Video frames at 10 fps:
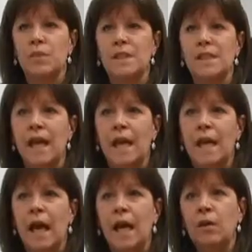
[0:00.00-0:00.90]
would
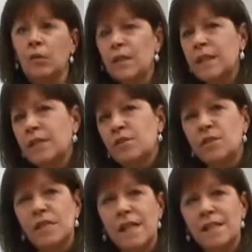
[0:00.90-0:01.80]
say I don't think there's
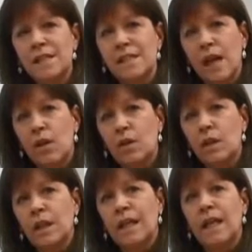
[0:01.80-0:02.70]

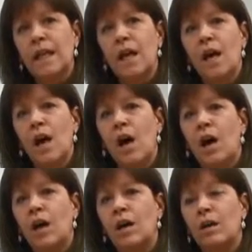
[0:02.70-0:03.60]
necessarily
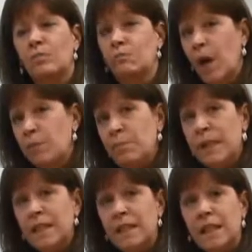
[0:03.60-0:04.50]
a
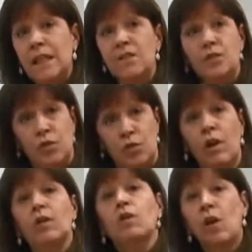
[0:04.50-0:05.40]
big need to
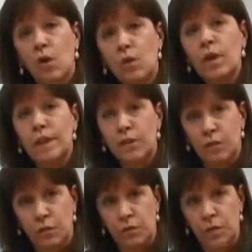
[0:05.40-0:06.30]
start lowering
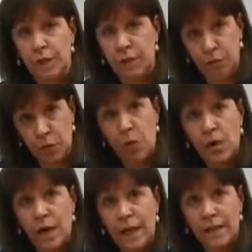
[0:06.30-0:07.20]
the
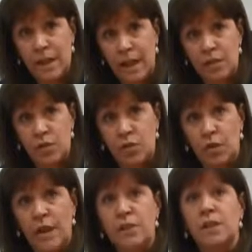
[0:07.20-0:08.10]
fluoride
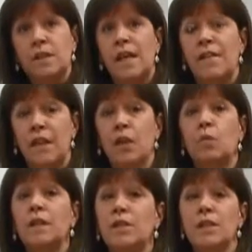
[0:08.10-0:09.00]
concentration. I think
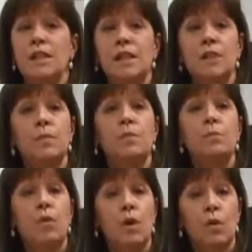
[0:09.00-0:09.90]
we just need to be
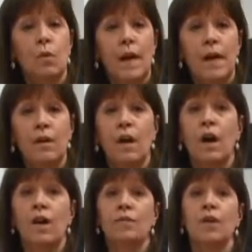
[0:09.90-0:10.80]
more aware
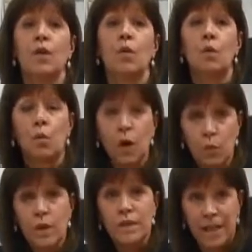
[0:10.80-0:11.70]
of what
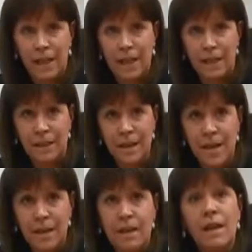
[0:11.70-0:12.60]
we're taking
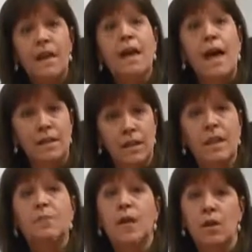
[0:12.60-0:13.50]
in and
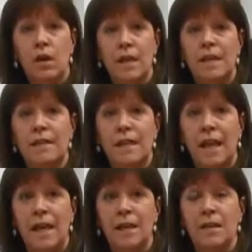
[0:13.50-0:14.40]
limit our
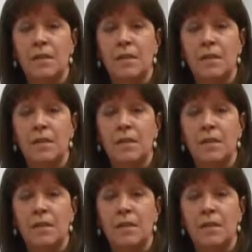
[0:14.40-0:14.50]
intake.